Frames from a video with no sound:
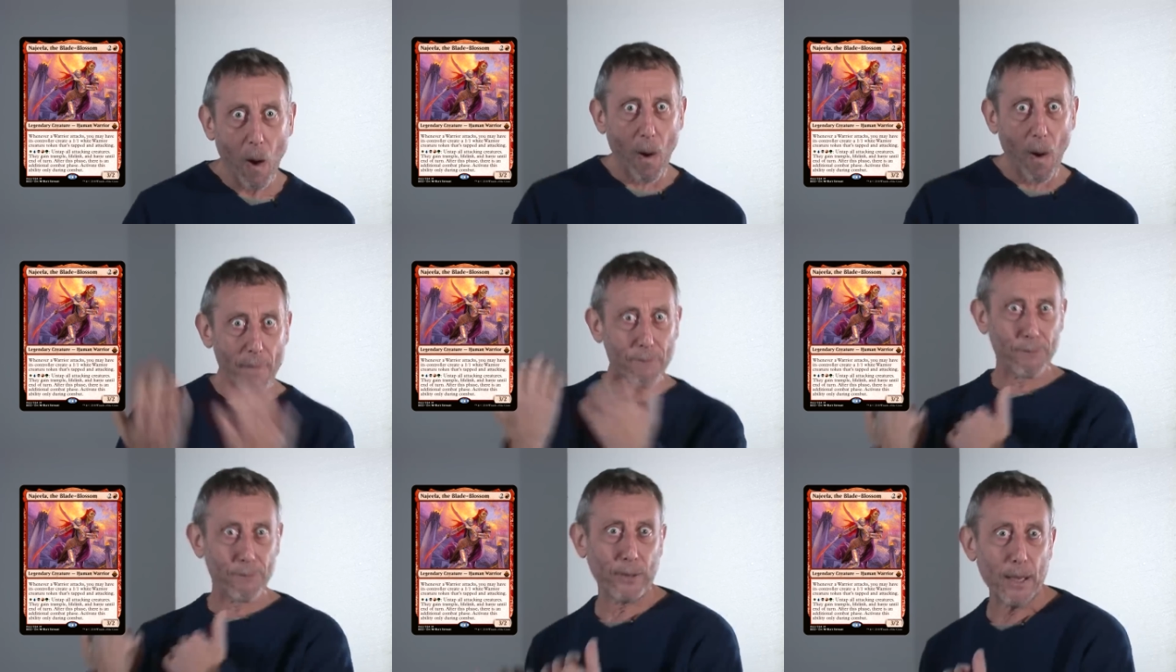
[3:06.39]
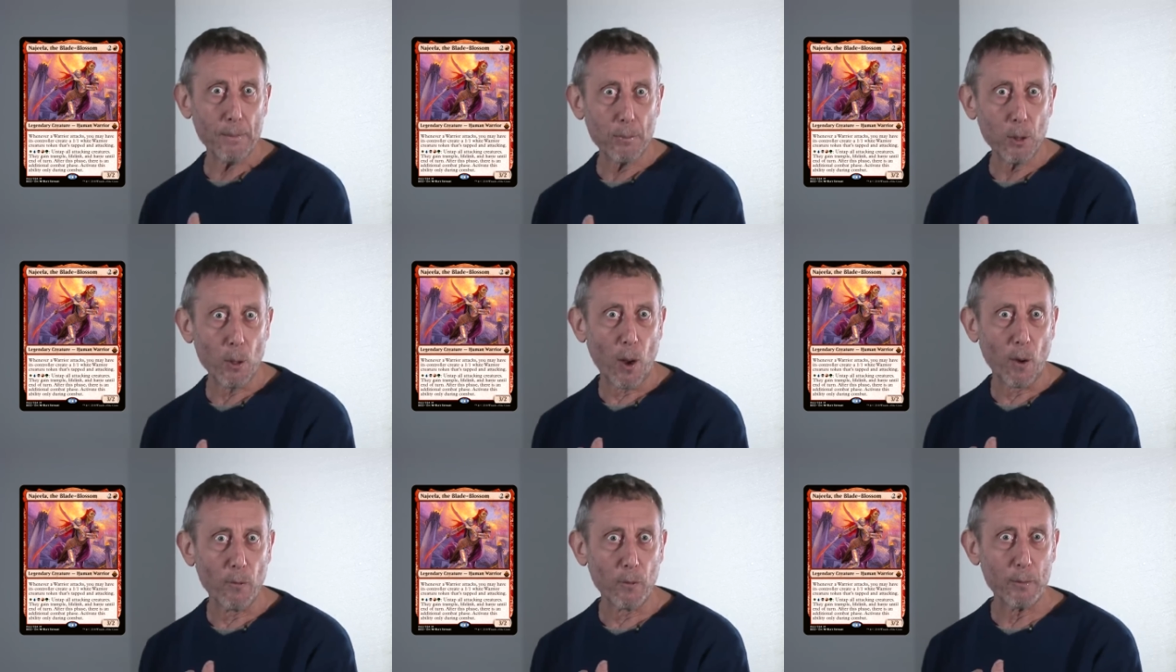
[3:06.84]
I flip
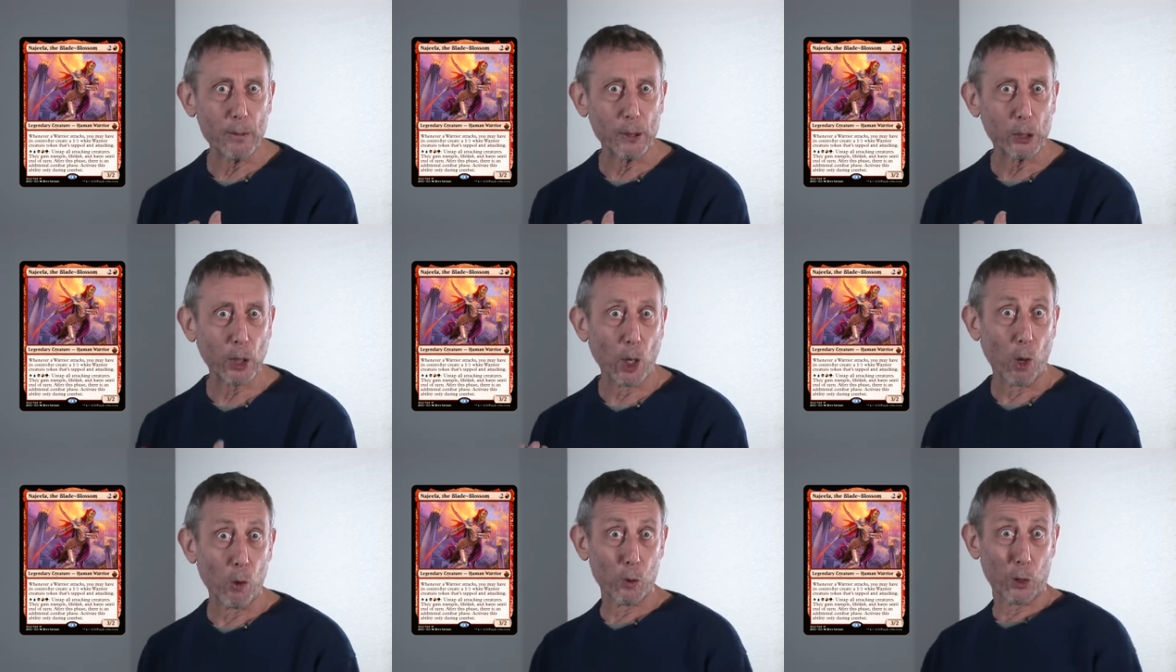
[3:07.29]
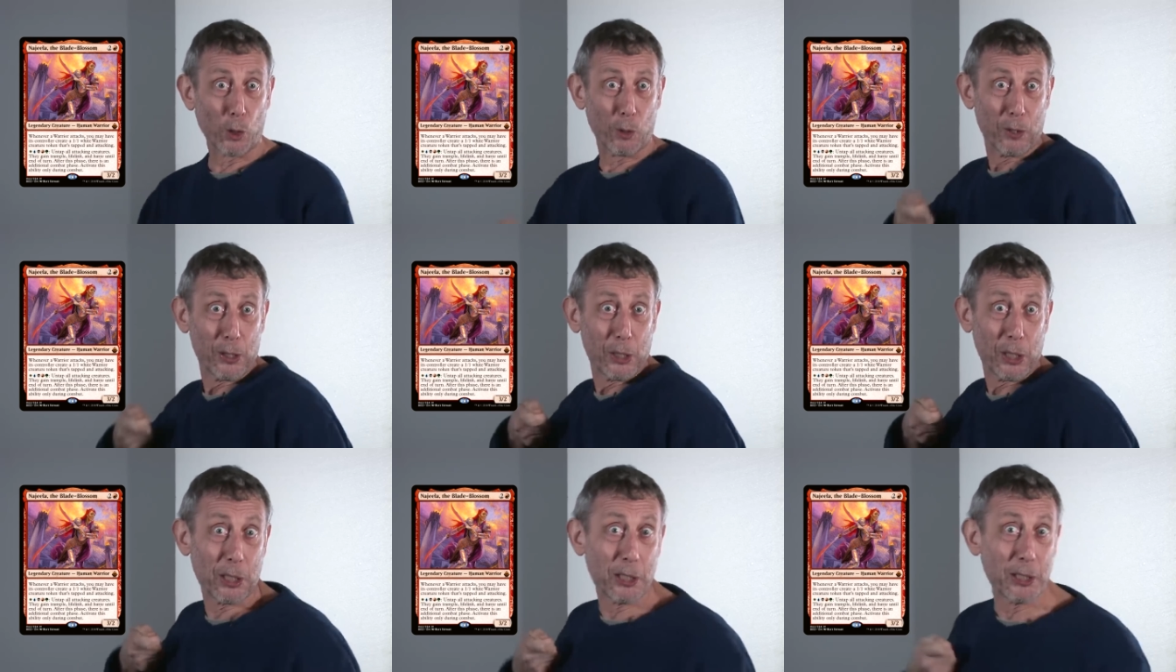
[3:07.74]
you over my shoulder
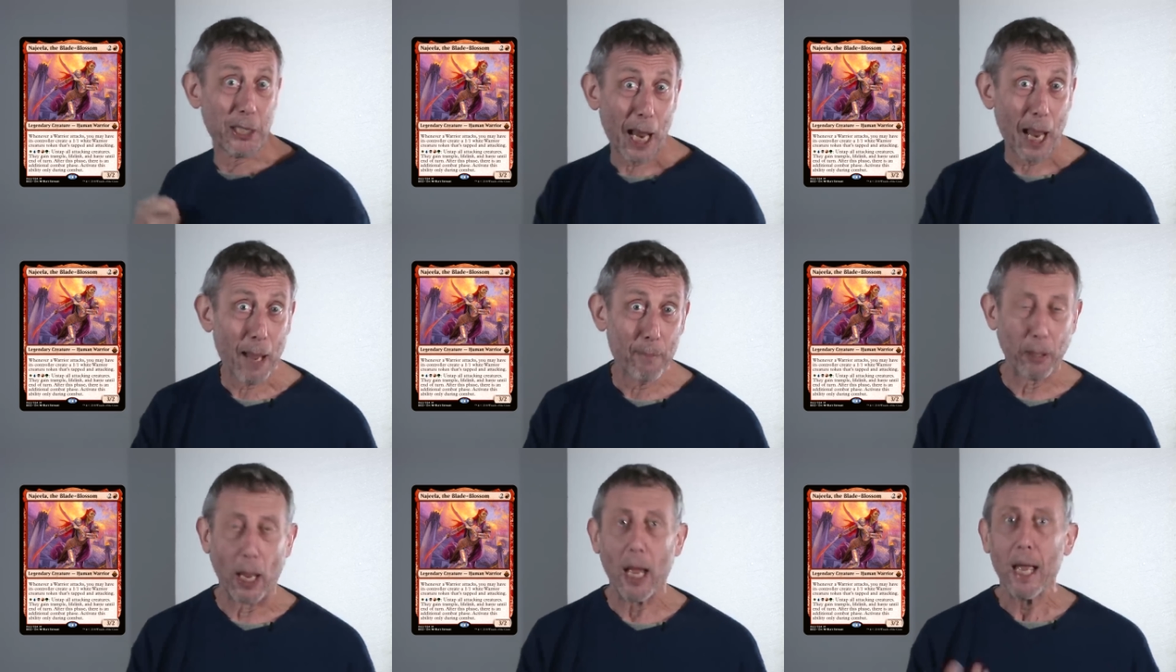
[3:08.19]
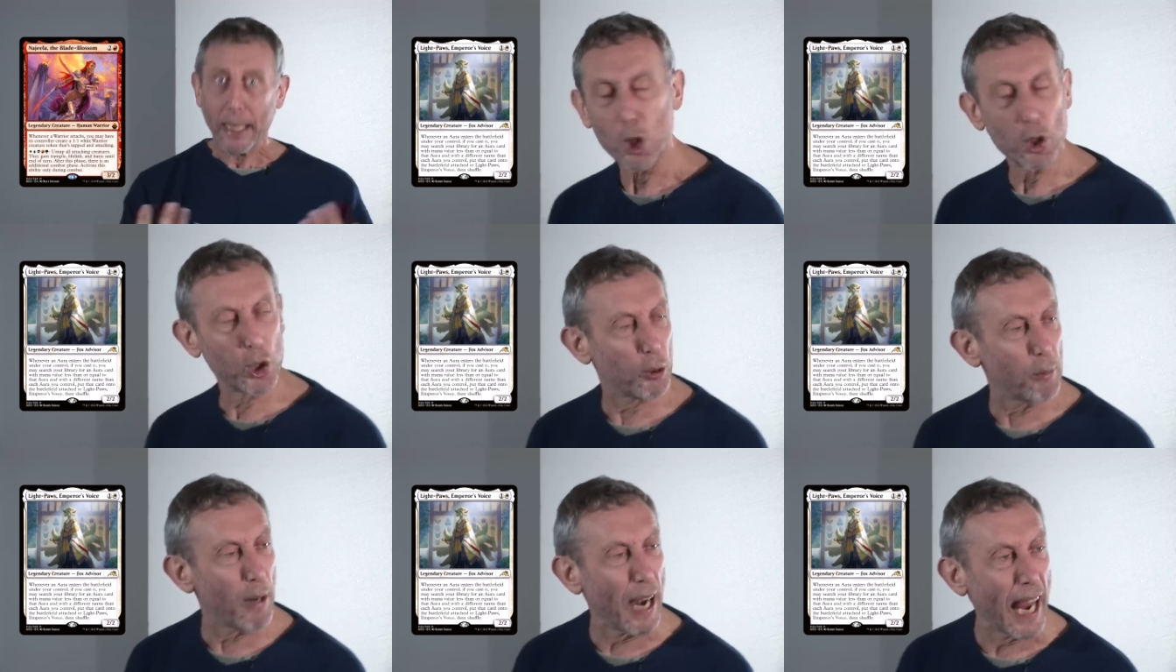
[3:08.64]
and stab you.
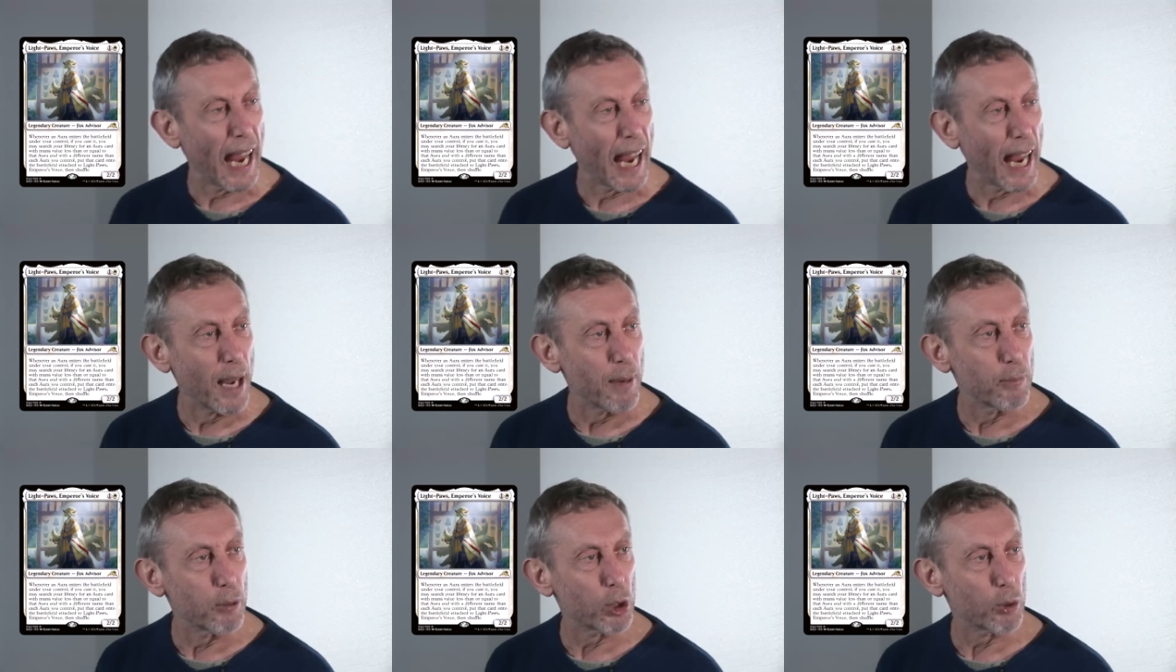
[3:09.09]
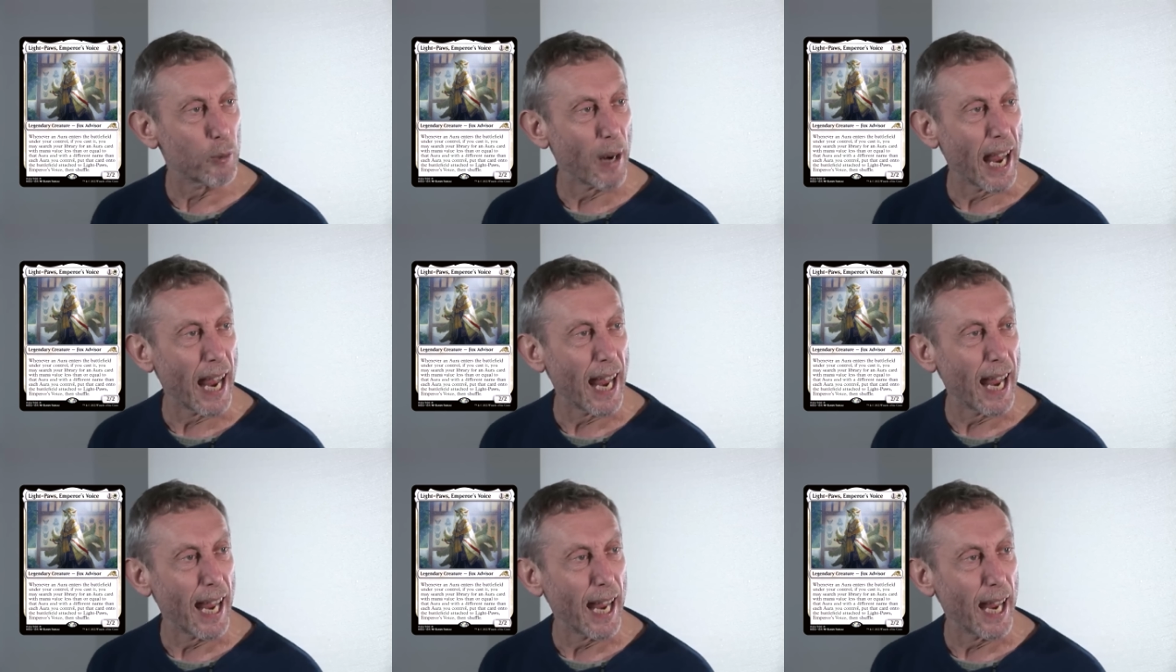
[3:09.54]
Squam,
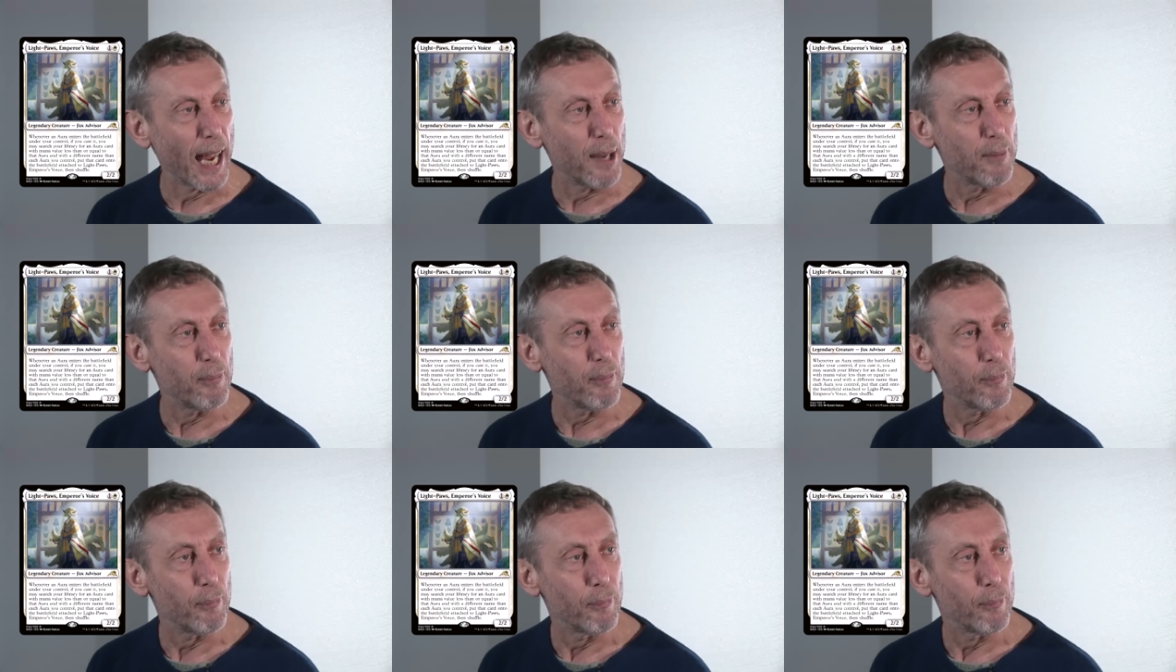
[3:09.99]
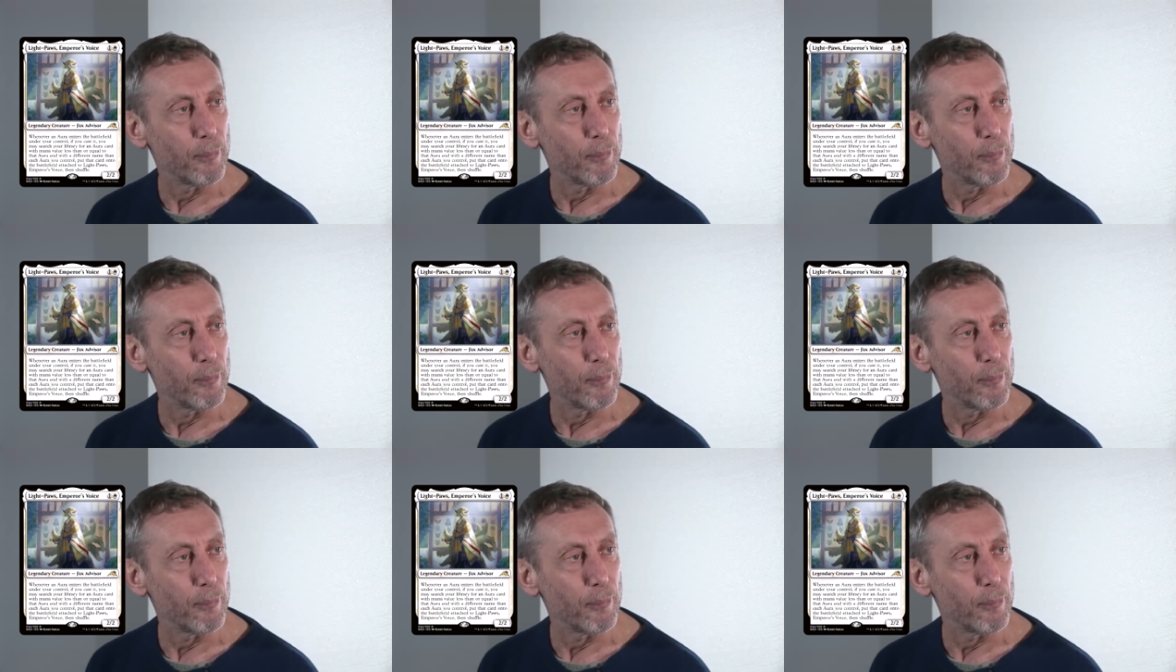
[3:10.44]
swam.